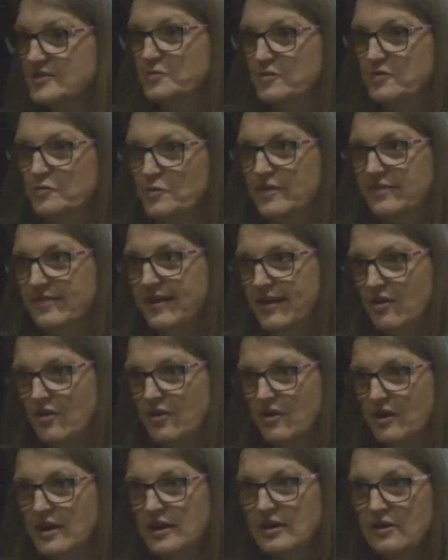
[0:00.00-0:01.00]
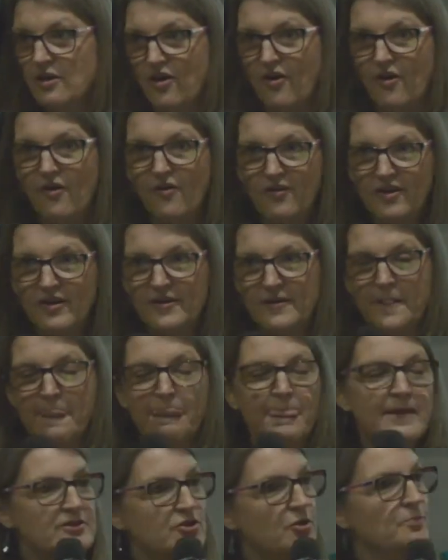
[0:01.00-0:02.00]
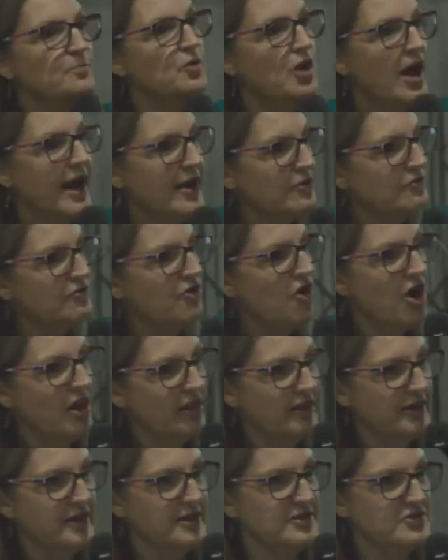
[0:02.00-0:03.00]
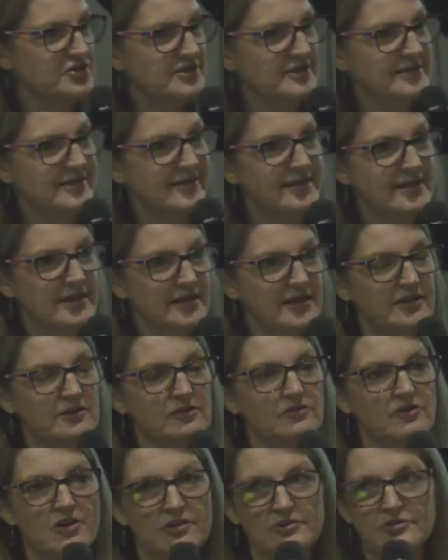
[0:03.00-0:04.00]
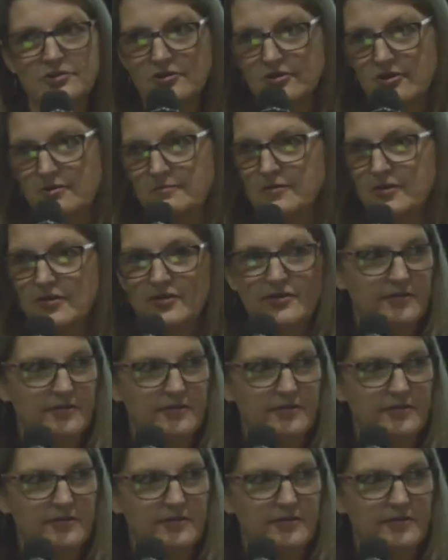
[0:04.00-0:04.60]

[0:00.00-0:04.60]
with what they already know. So prior knowledge is the key to long-term.